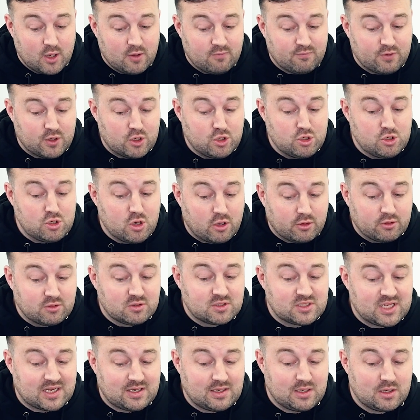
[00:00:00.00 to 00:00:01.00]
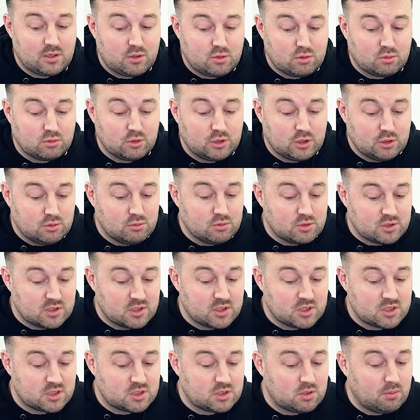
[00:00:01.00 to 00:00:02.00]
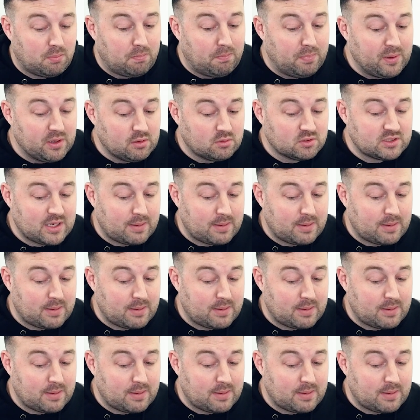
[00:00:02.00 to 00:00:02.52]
for non-technical users to build